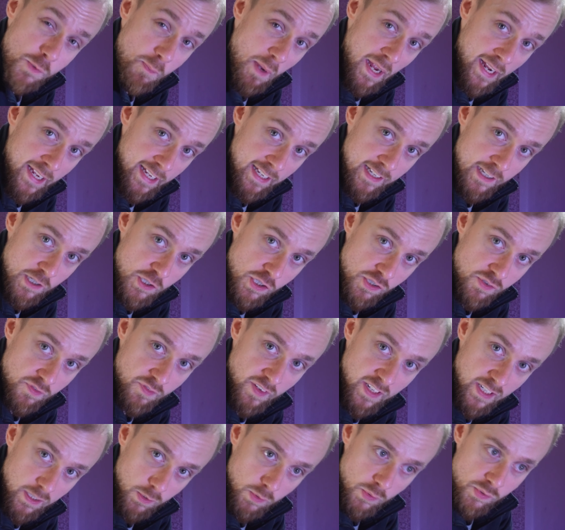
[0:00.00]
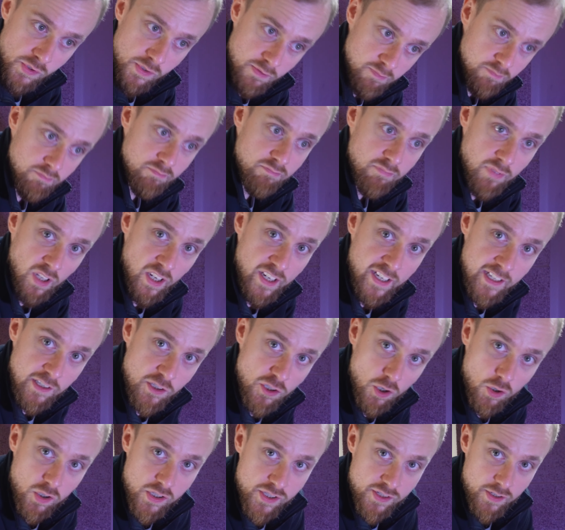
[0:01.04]
back in, it just feels like it
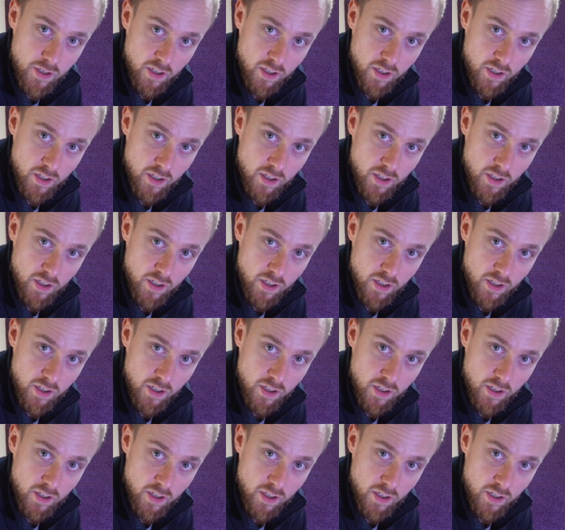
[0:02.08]
docks